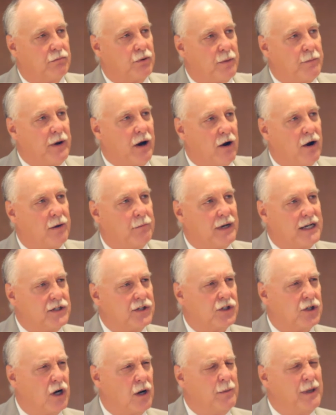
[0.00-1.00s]
preparing my
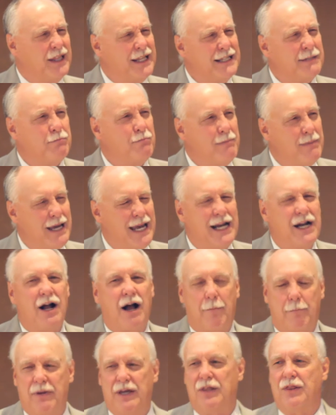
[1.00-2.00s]
sermon, this may
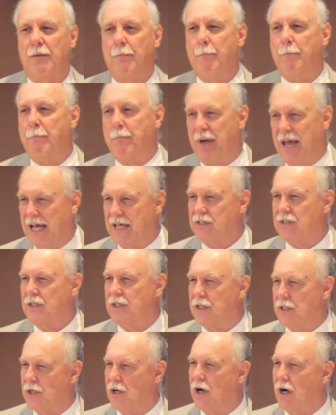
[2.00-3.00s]
not be the
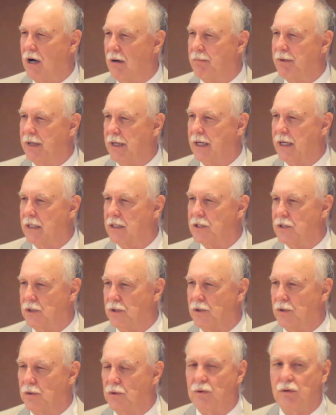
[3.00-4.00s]
best topic
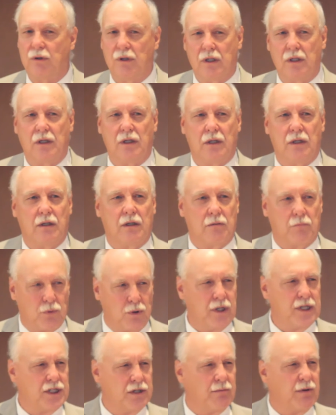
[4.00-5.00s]
to
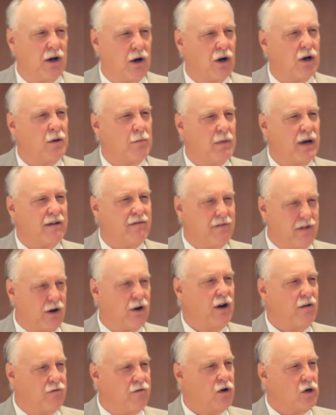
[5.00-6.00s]
preach about on my
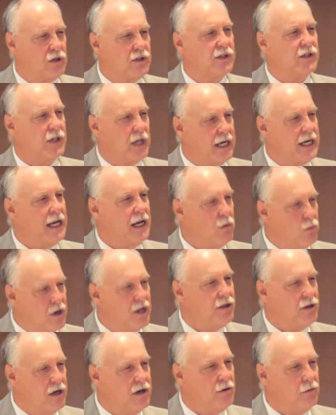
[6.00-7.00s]
very first Sunday
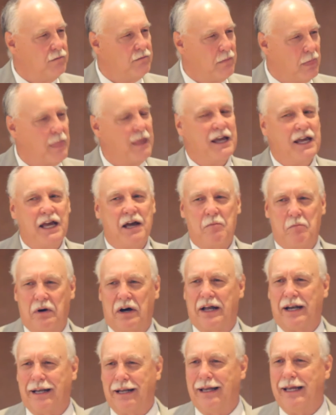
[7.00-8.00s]
with you,
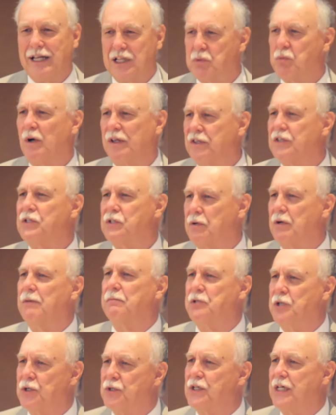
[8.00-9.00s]
but it's what the
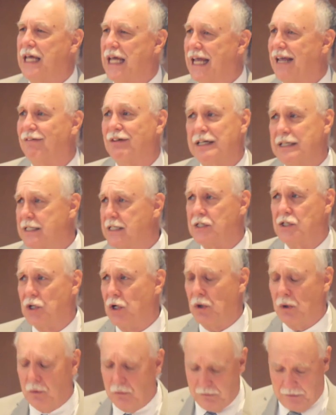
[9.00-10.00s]
scriptures gave us,
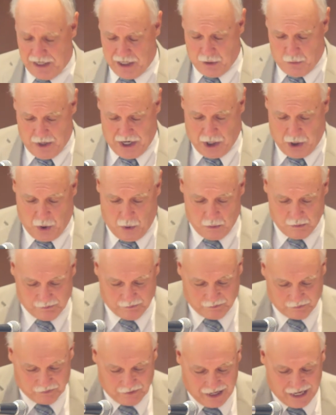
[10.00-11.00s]
so here we go.
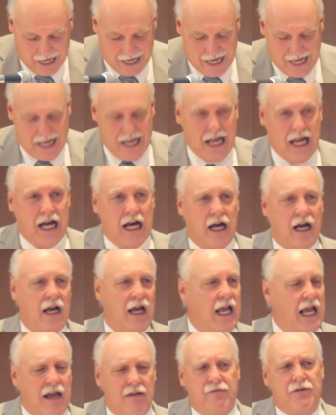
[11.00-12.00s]

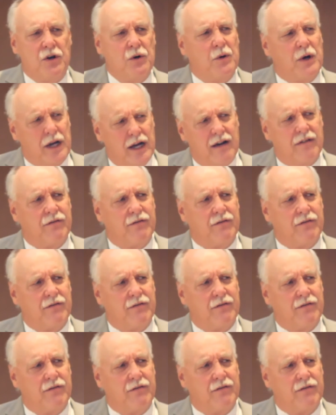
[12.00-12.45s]
Have you